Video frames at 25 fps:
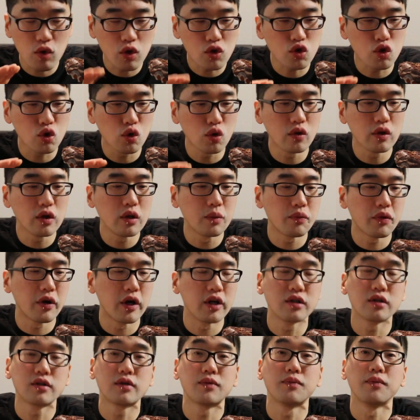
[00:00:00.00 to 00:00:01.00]
Truly
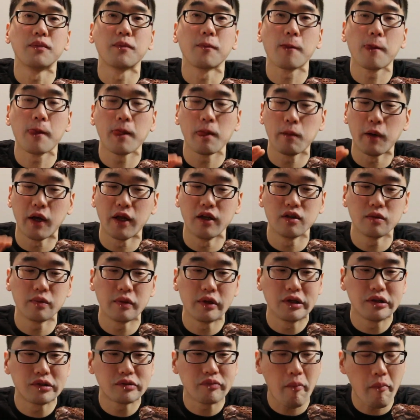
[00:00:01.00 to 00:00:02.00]
impressed by this
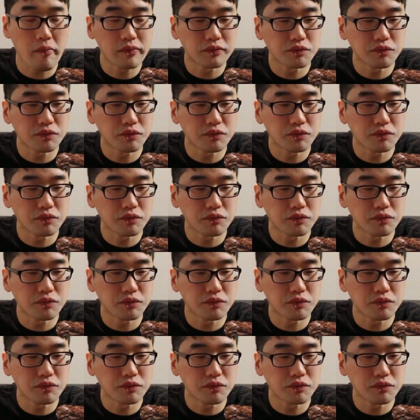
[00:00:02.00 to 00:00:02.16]
place.